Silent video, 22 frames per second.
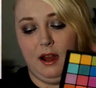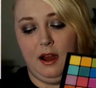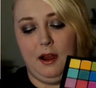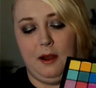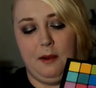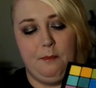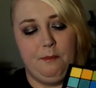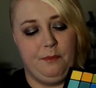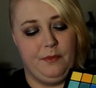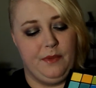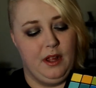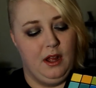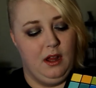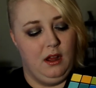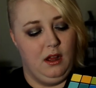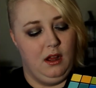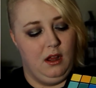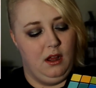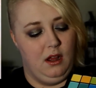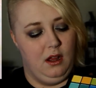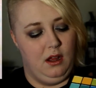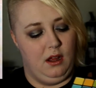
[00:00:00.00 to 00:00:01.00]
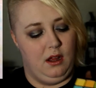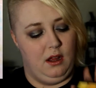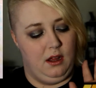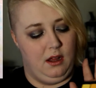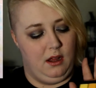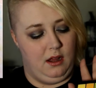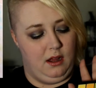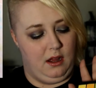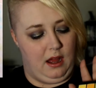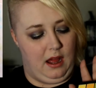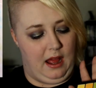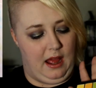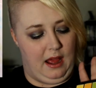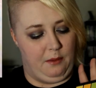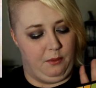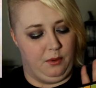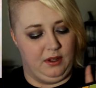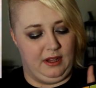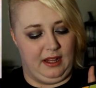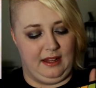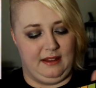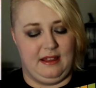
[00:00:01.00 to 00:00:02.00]
I
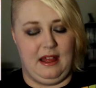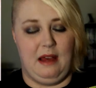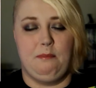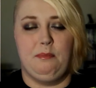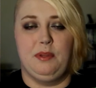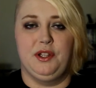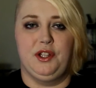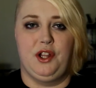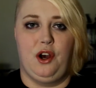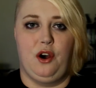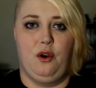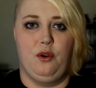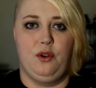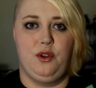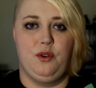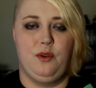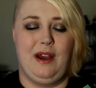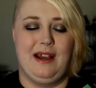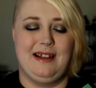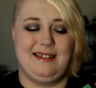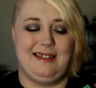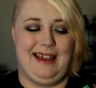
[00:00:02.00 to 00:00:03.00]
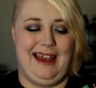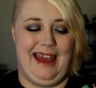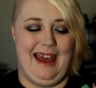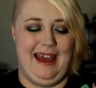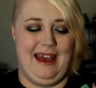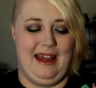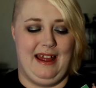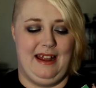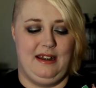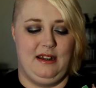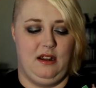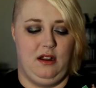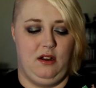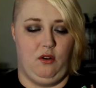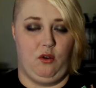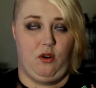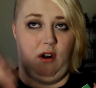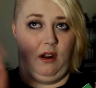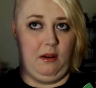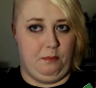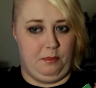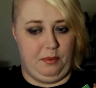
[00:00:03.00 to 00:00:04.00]
will link that below. You guys can,
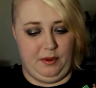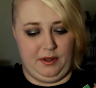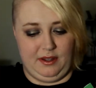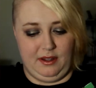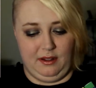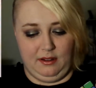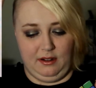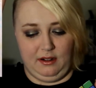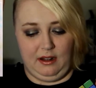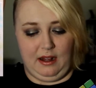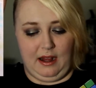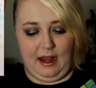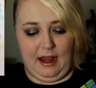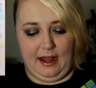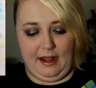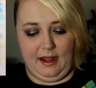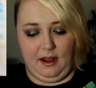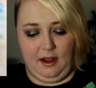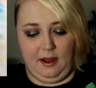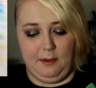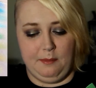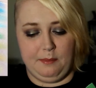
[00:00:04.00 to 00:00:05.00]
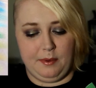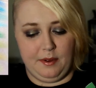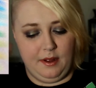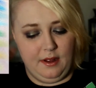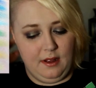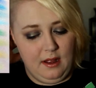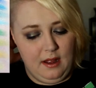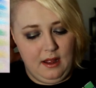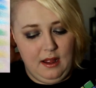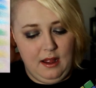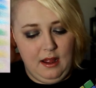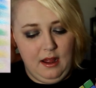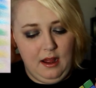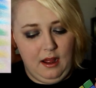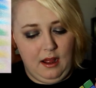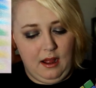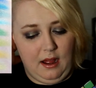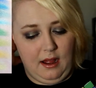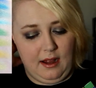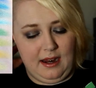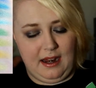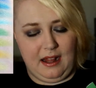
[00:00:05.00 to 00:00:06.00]
or I'll put the little eye up.
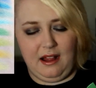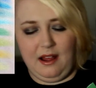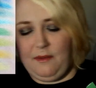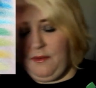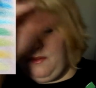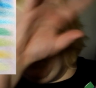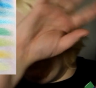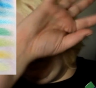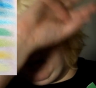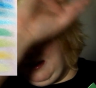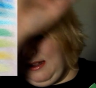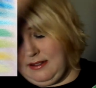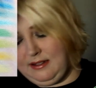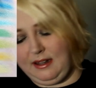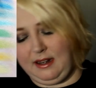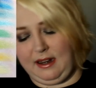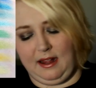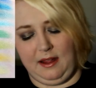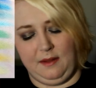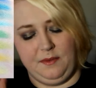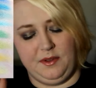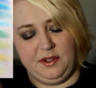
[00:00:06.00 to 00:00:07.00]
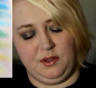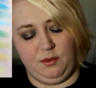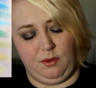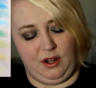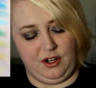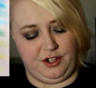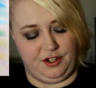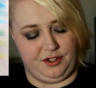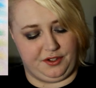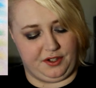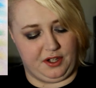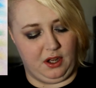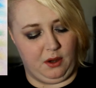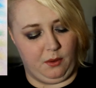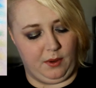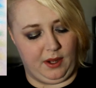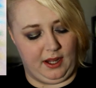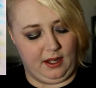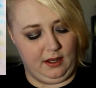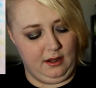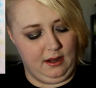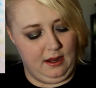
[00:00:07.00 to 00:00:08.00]
And I'll have, like I said, I have the swatches
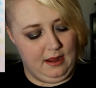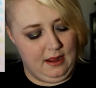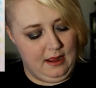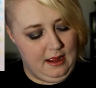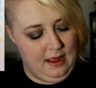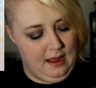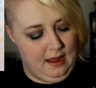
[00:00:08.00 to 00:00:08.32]
going.